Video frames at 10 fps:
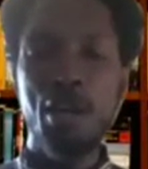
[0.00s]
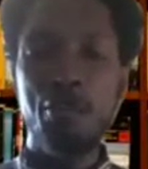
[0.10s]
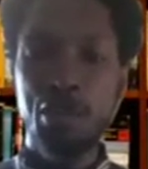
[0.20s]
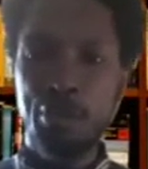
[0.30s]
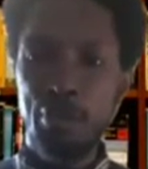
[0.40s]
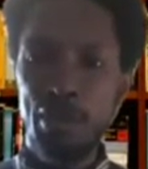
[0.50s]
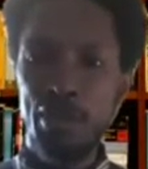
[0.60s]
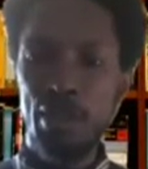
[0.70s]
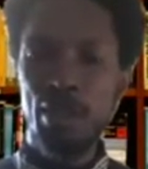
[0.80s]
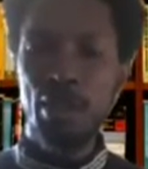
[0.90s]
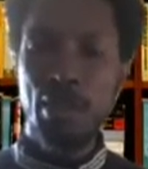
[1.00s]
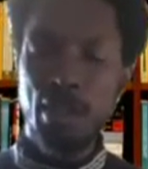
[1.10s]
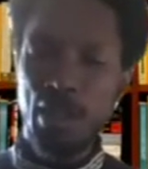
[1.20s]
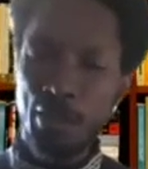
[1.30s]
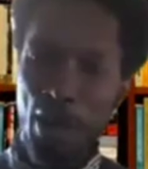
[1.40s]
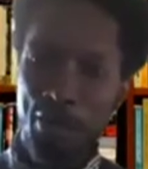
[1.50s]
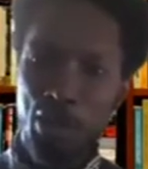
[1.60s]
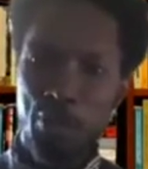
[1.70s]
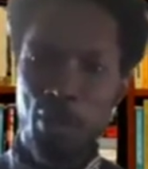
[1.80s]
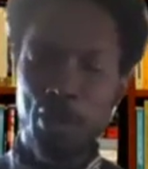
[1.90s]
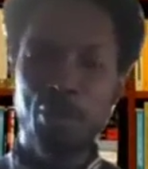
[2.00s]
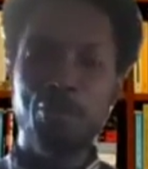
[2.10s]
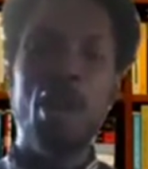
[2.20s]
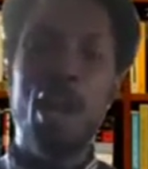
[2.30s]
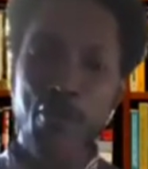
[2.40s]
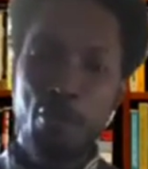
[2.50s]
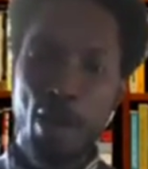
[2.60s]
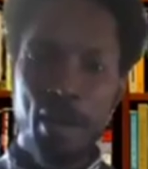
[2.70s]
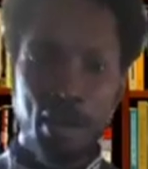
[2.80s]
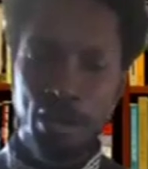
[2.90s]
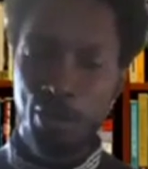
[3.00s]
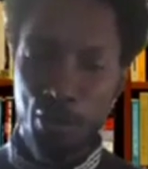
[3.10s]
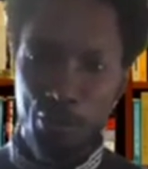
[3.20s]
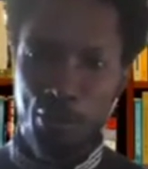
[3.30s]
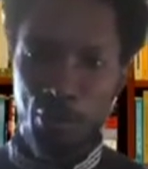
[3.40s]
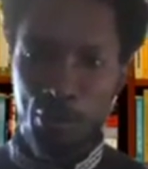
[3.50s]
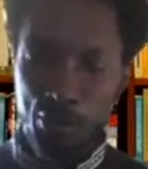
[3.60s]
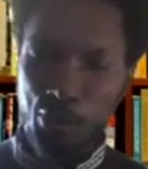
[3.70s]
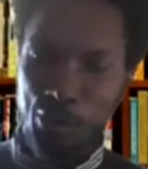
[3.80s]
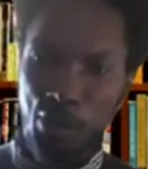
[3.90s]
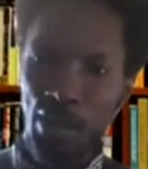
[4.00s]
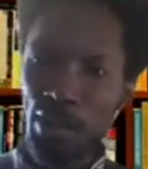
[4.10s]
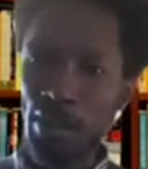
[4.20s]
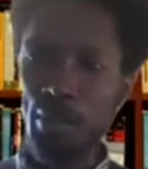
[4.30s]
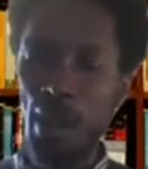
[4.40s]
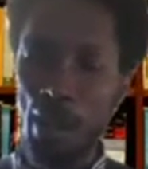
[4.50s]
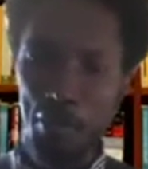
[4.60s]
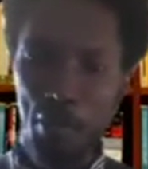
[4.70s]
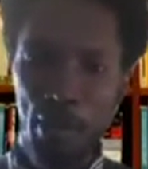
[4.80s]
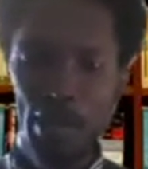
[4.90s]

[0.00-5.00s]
free speech and the right to expression for everyone, not just for journalists, everyone,